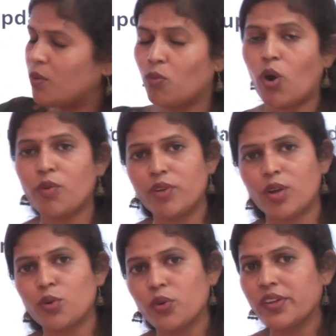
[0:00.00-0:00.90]
What we
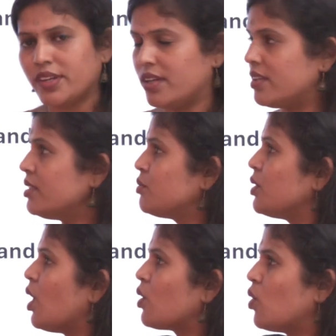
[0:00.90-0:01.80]
are doing here is
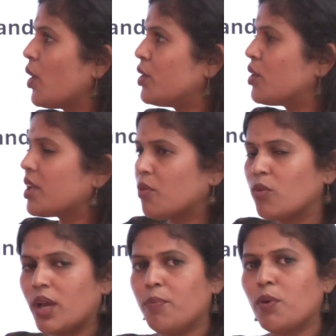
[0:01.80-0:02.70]
we are going to
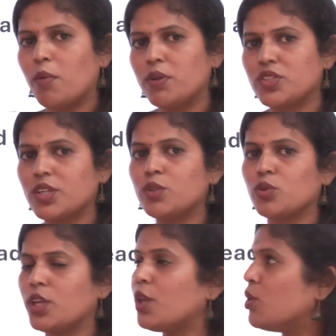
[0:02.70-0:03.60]
give a permission
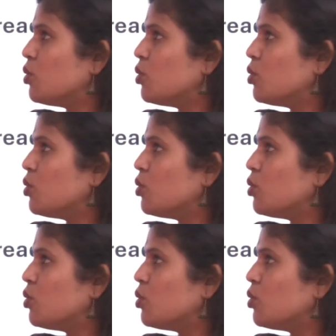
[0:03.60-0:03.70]
to the